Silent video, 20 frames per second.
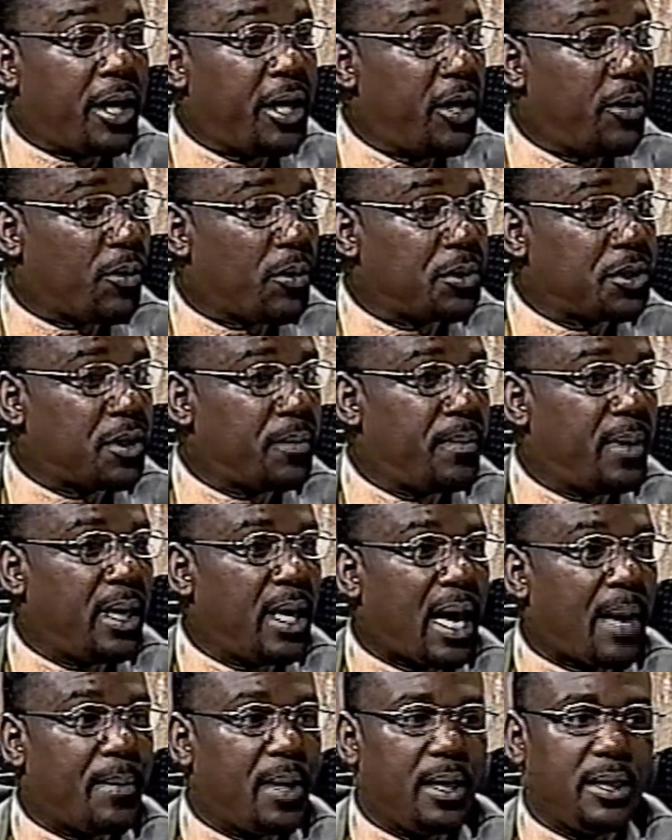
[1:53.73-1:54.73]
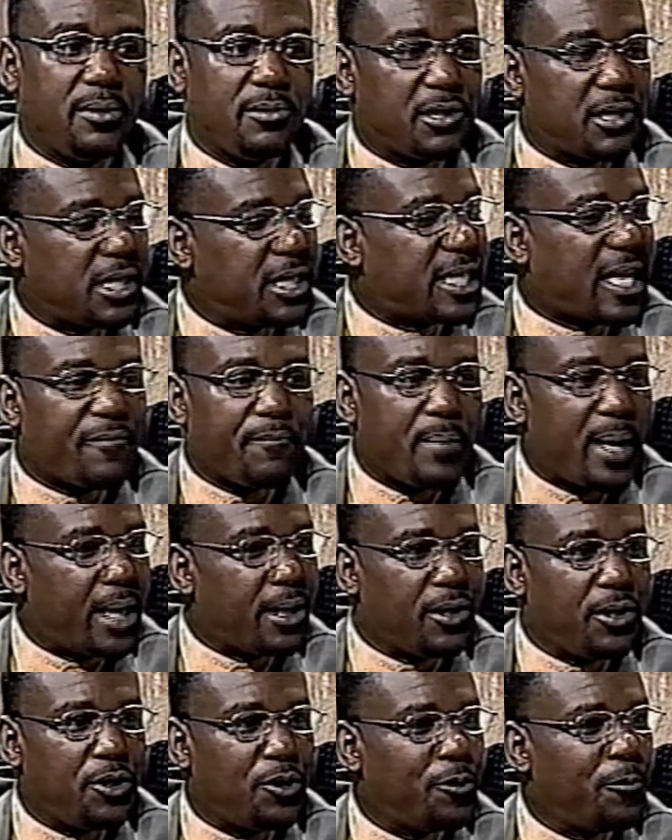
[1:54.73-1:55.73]
a hero to me. I mean, since I've
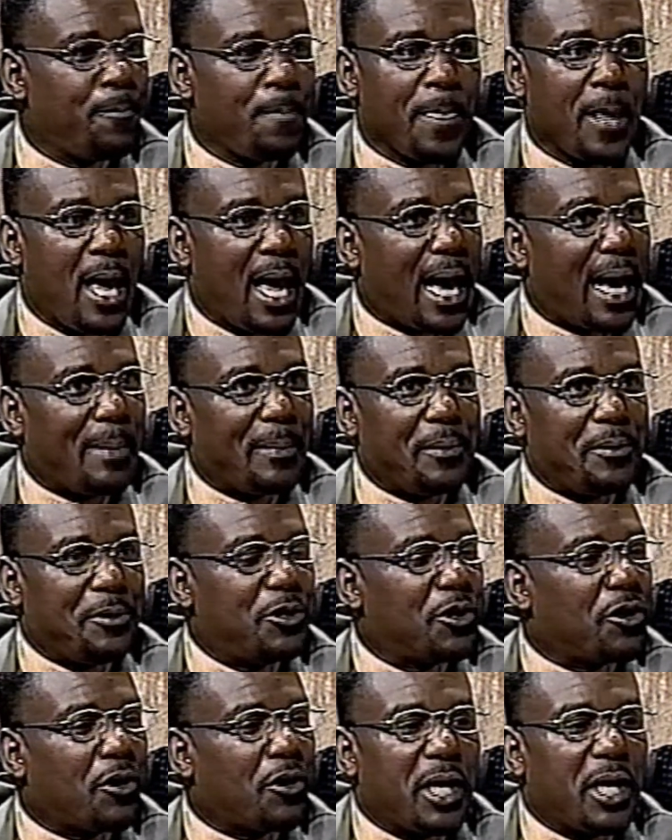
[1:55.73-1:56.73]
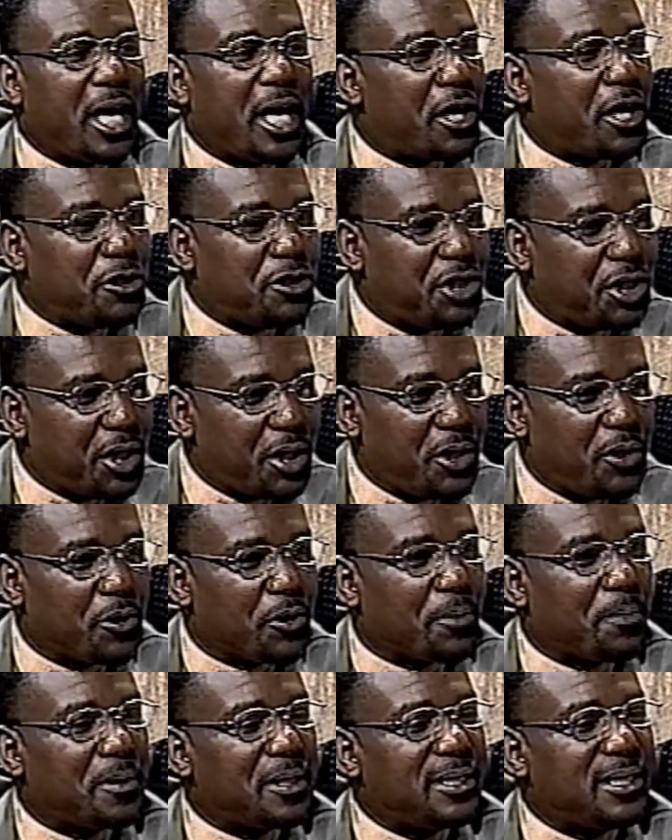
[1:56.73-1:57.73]
met you, your energy,
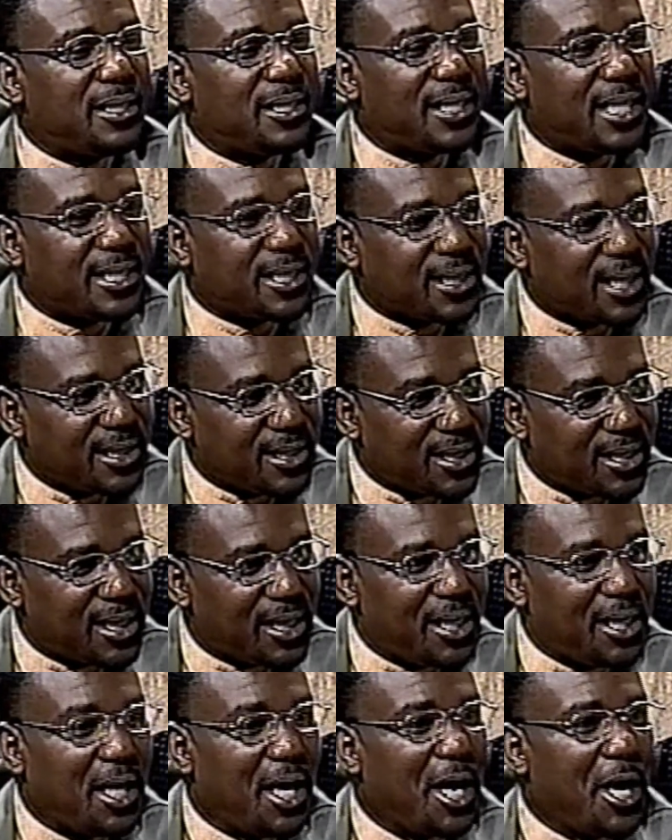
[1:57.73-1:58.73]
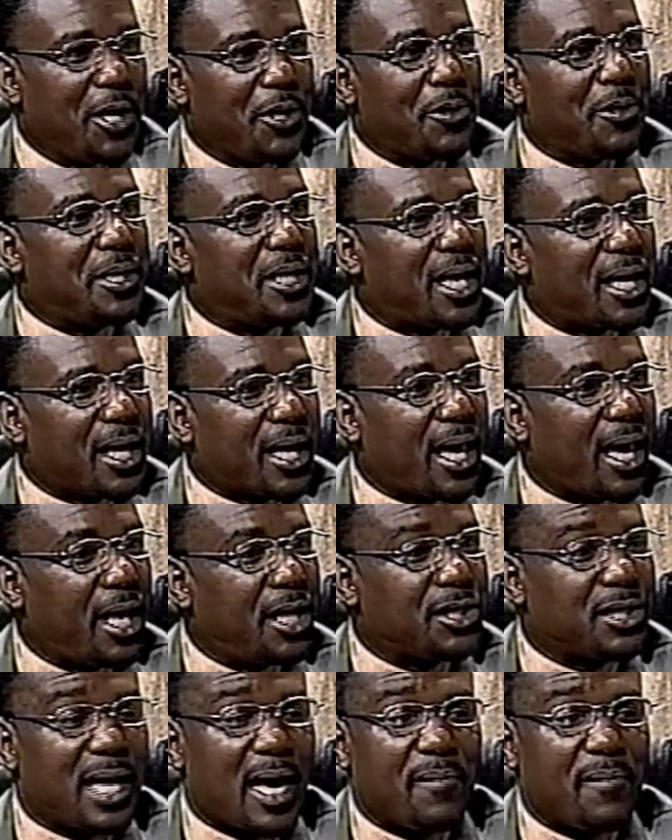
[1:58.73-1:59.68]
your persistency, your dedication.